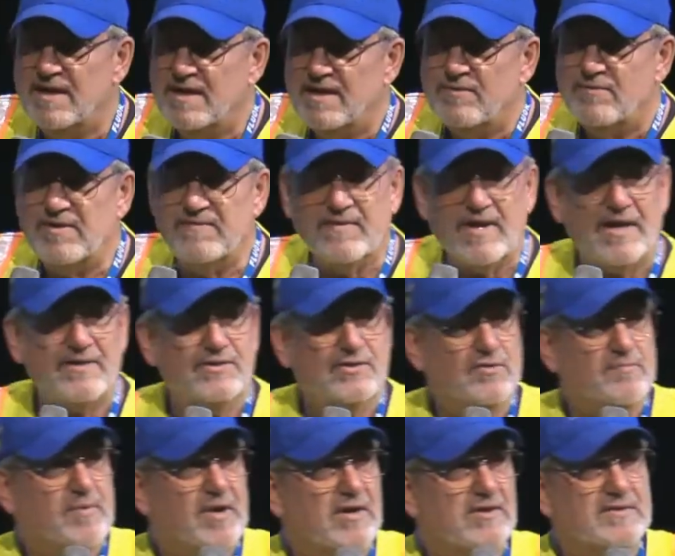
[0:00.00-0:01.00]
We've got
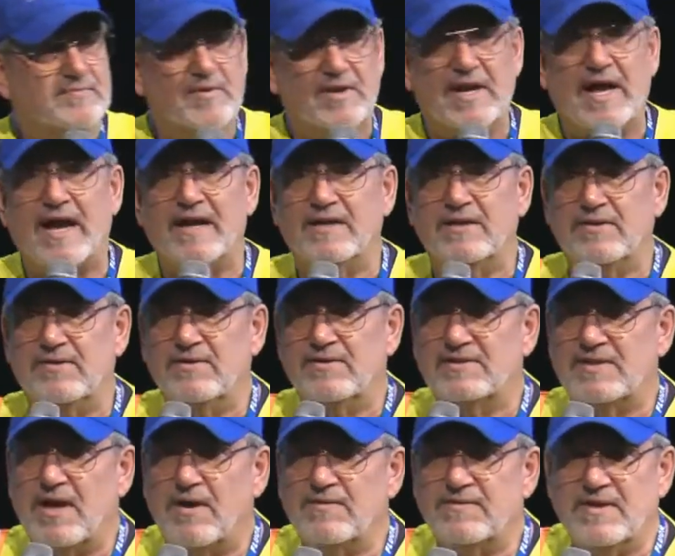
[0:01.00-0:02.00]
2 pairs of
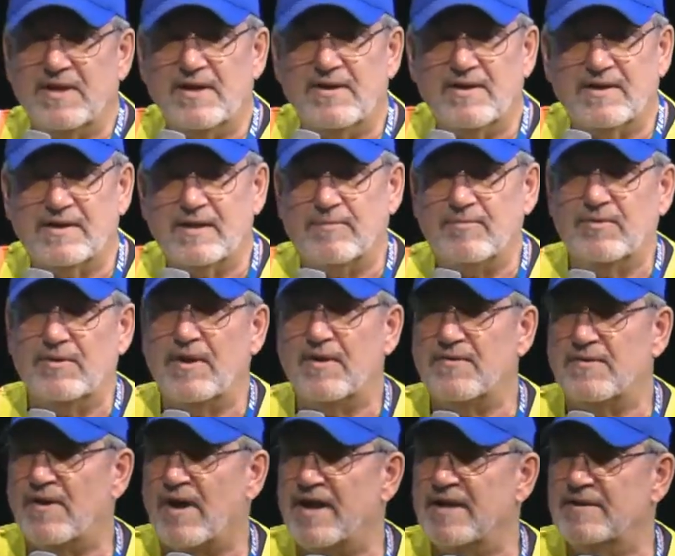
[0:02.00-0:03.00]
binoculars out there and a couple of
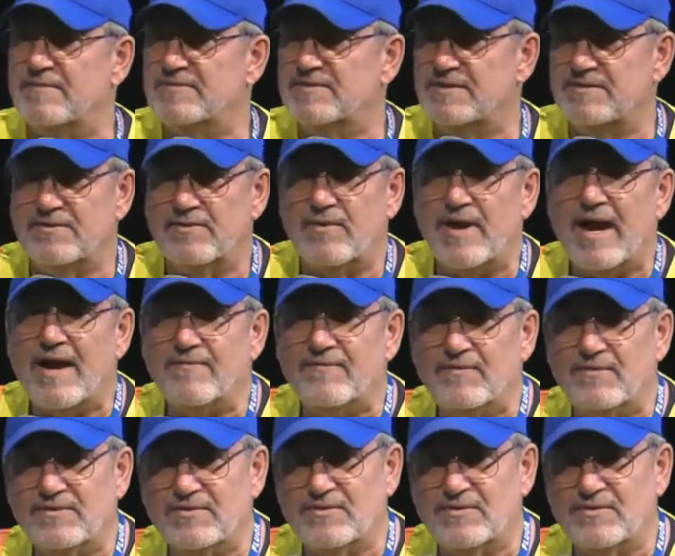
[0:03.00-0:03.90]
other items in the raffle.